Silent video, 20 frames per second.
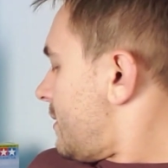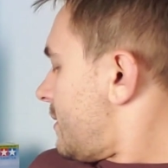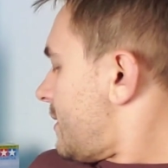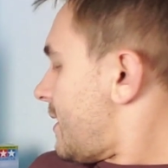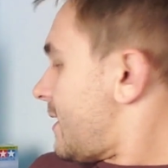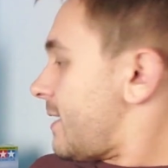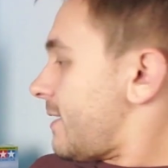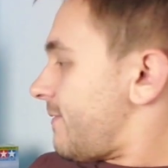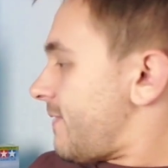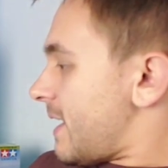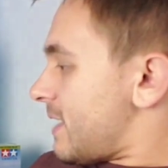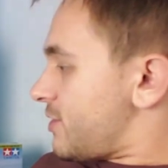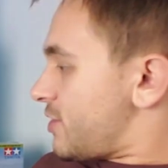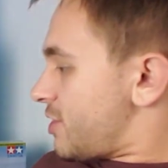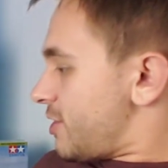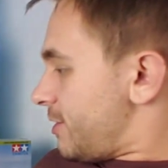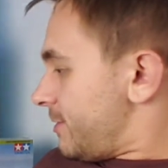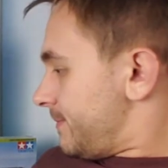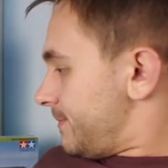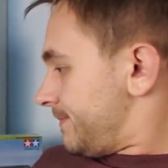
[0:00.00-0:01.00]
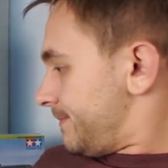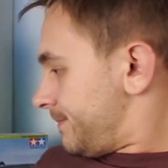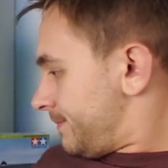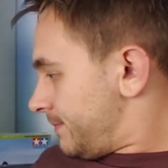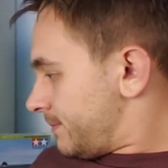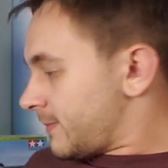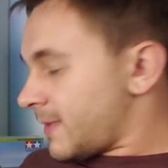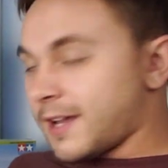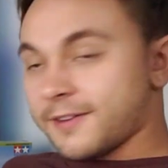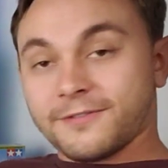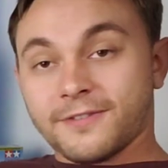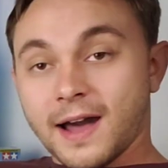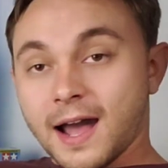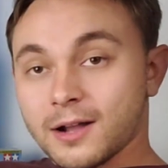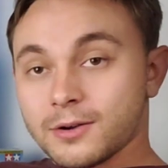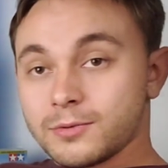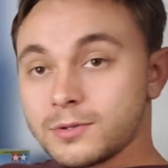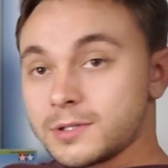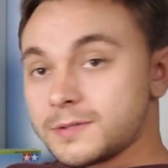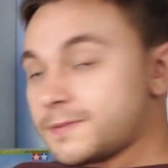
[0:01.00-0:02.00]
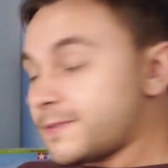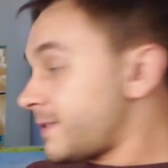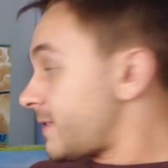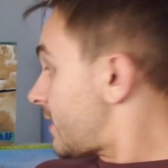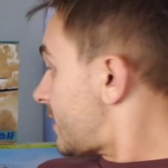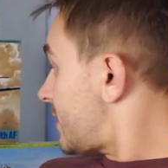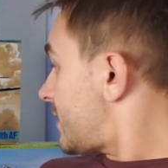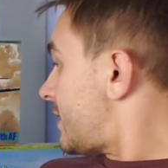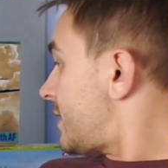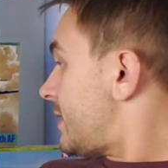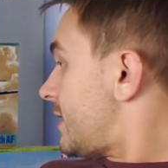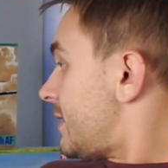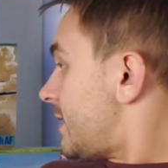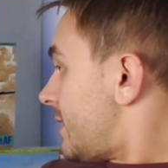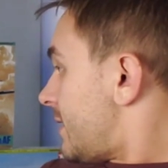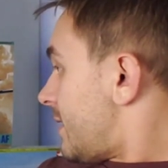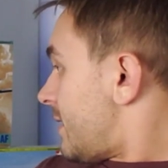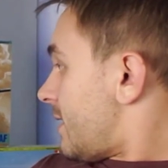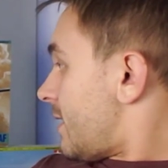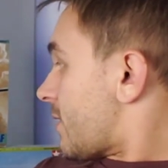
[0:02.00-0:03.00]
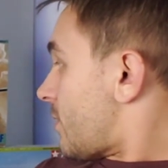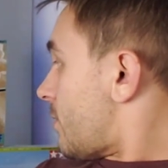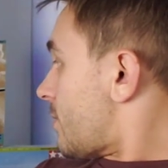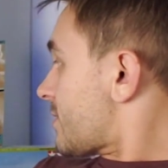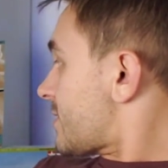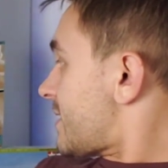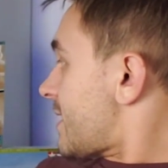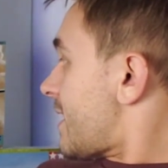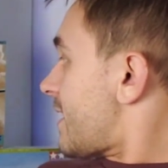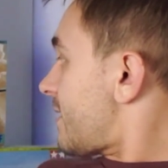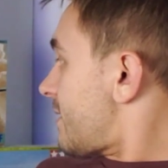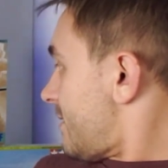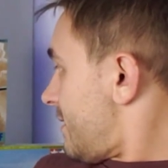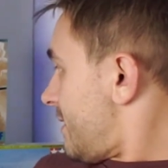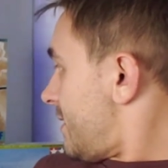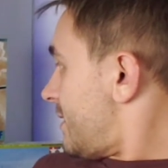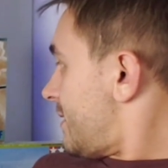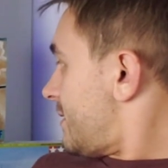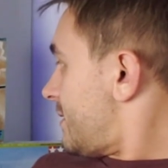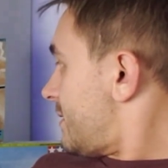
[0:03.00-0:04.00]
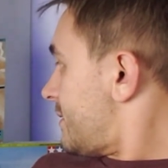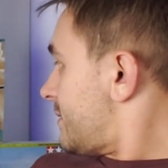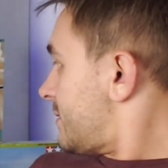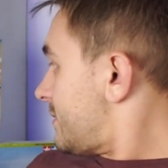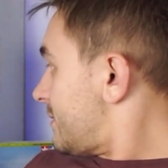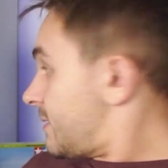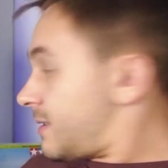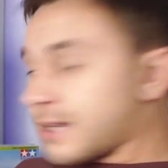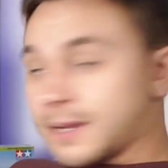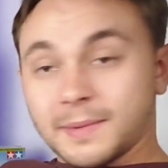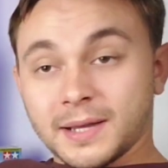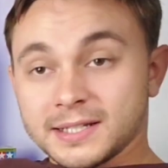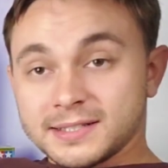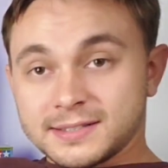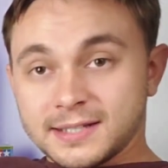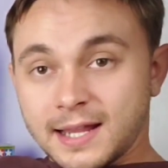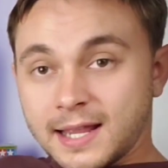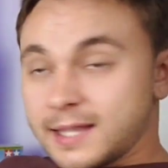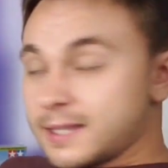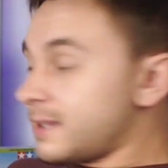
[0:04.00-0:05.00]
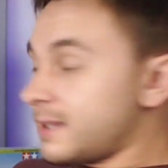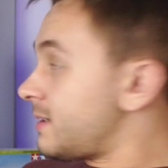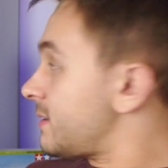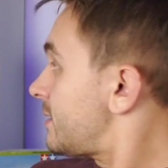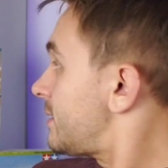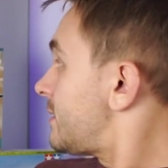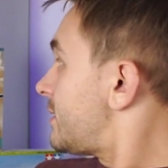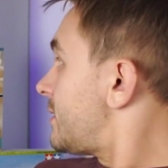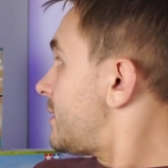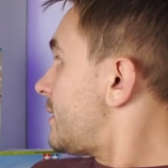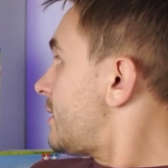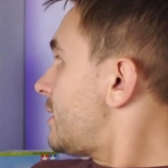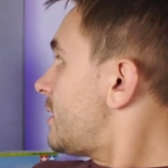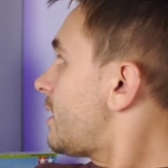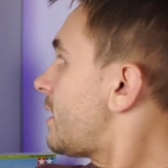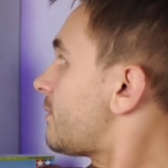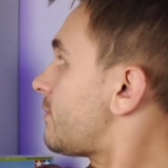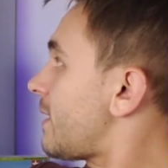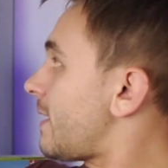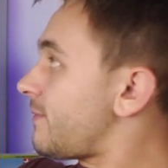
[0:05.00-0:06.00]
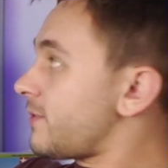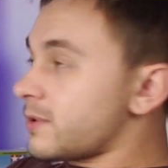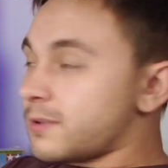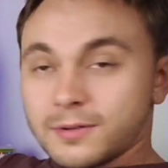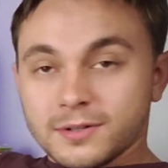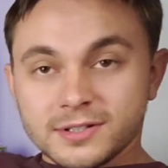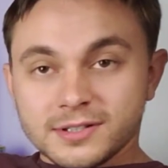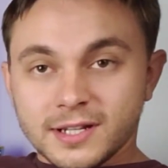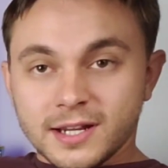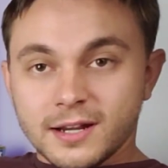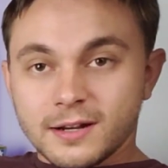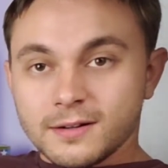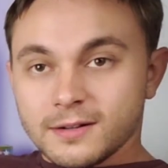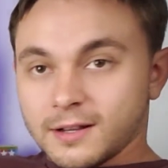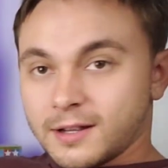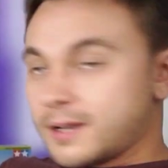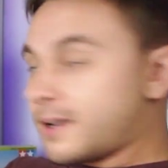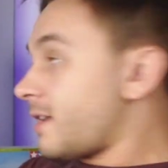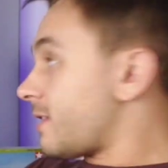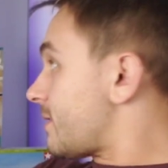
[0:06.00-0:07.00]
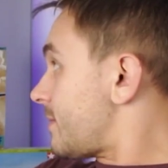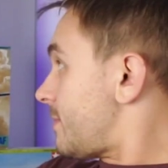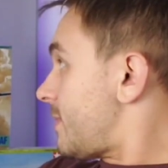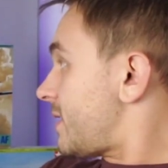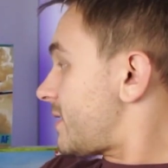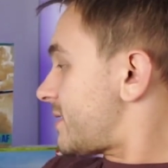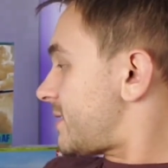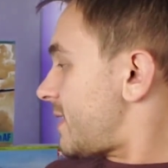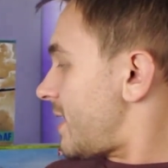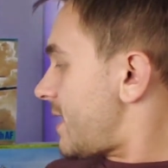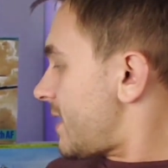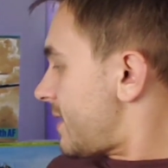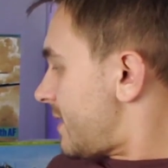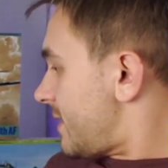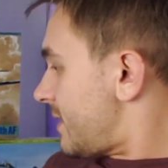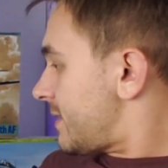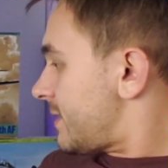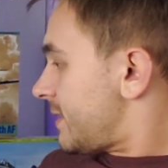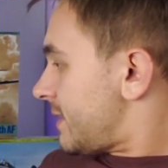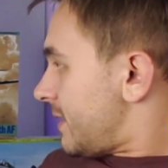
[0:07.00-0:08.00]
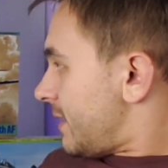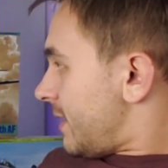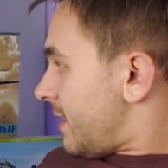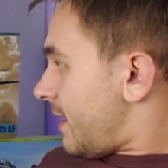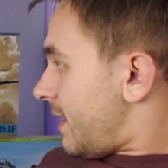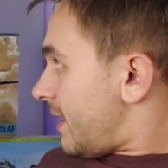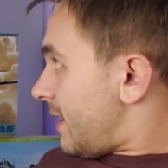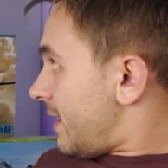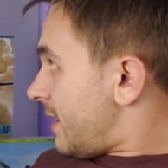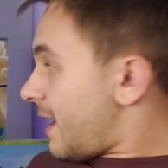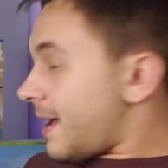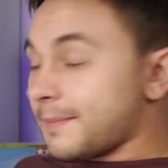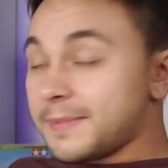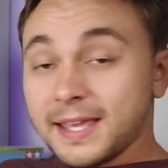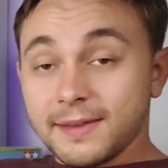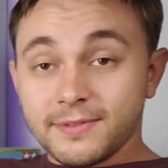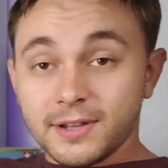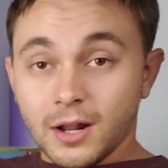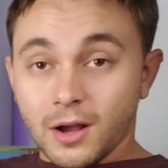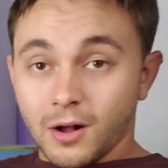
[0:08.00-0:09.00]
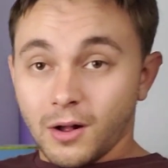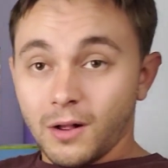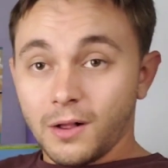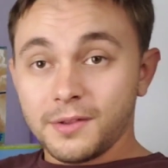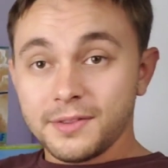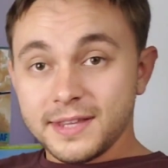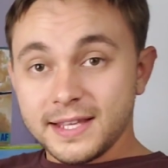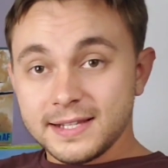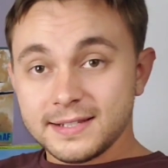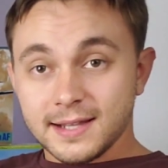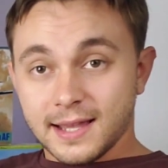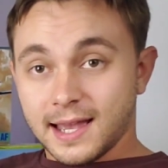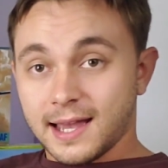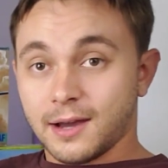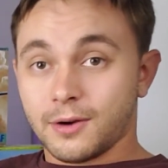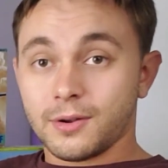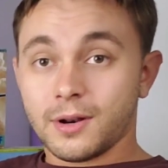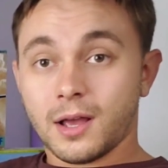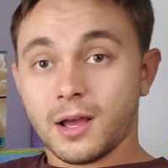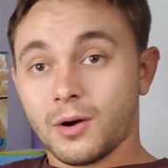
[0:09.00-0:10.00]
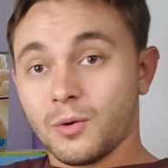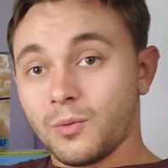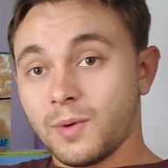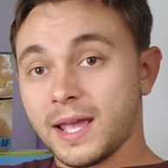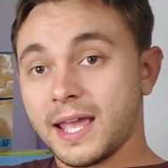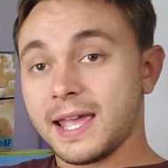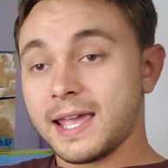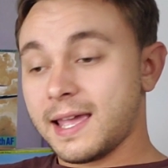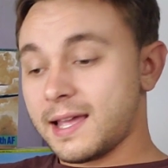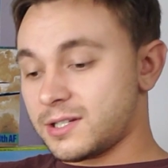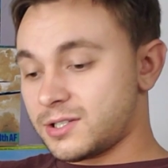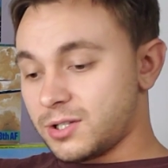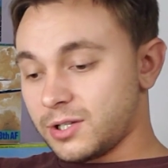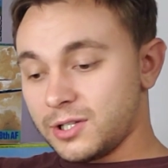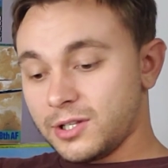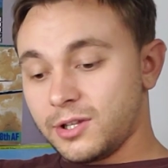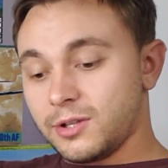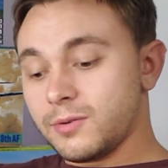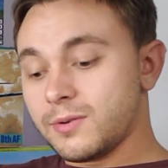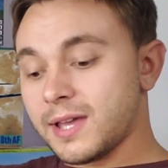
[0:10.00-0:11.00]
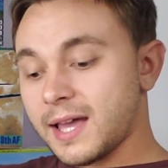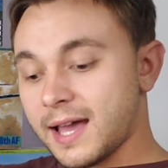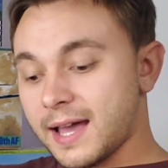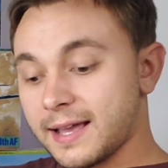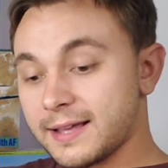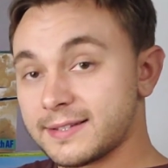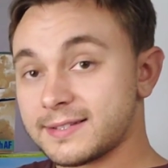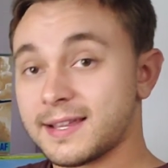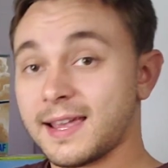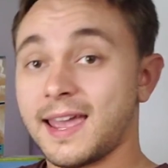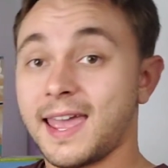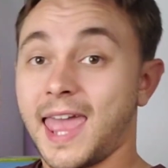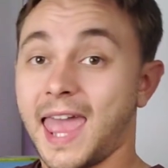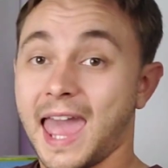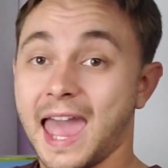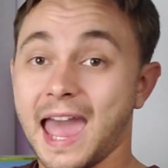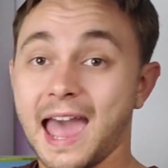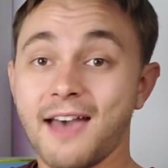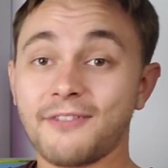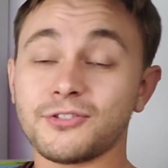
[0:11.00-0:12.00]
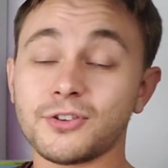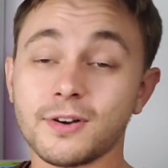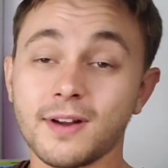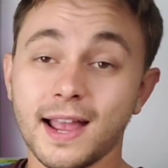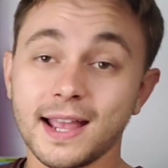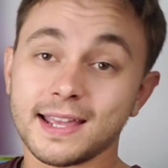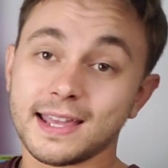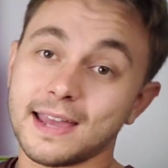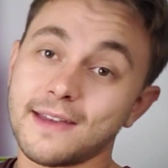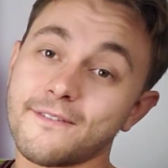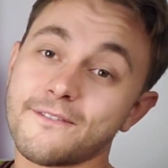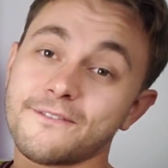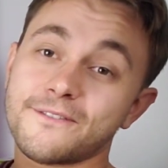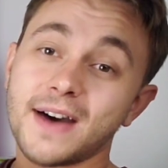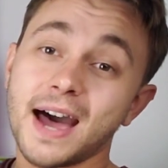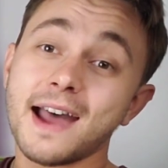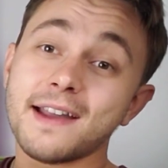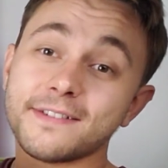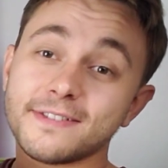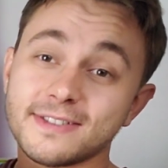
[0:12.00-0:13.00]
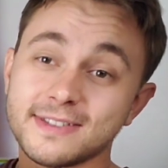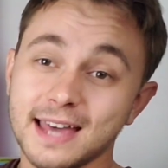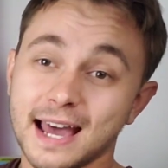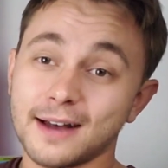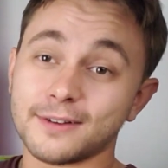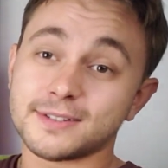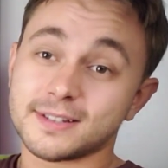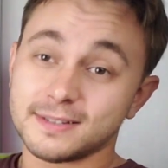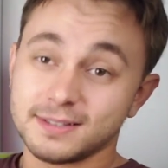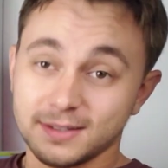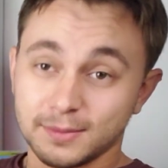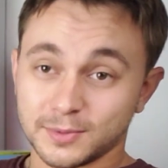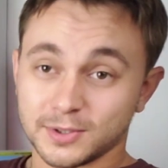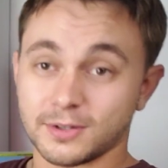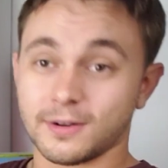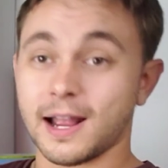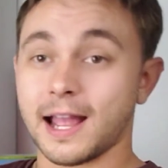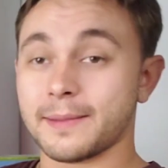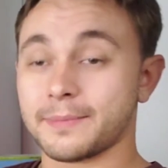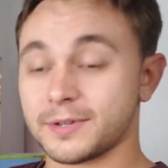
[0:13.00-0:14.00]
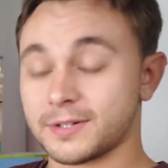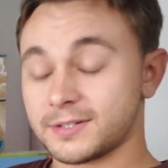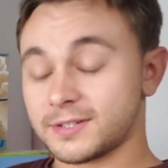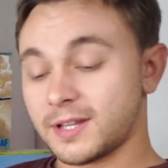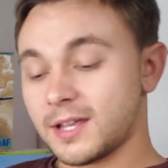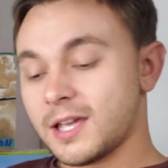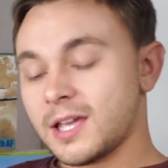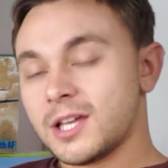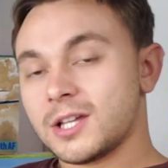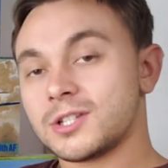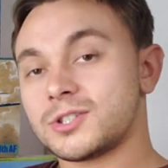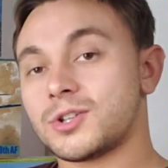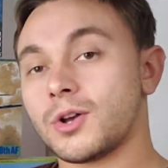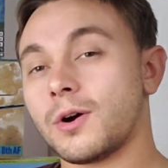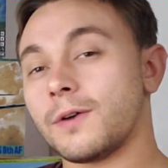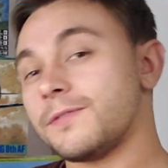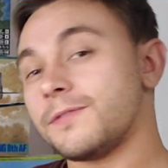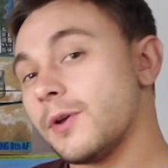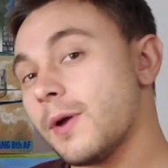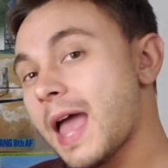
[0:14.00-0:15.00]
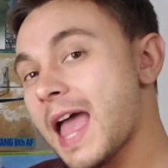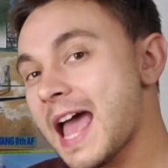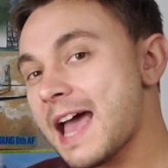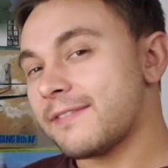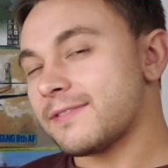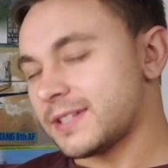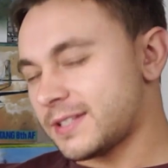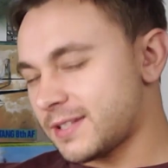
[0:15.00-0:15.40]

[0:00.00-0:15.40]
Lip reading: an Avenger, a Focke-Wulf, a Corsair, a Mustang, a Revel Corsair, another Mustang. I'm giving all these out away to you guys after I get 5,000 subscribers. So if you haven't